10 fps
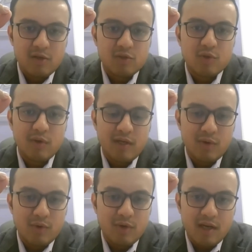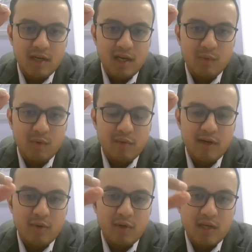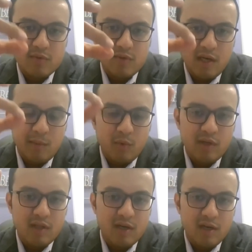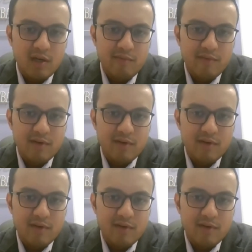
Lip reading: So in root canal, what we are doing is we are removing the nerve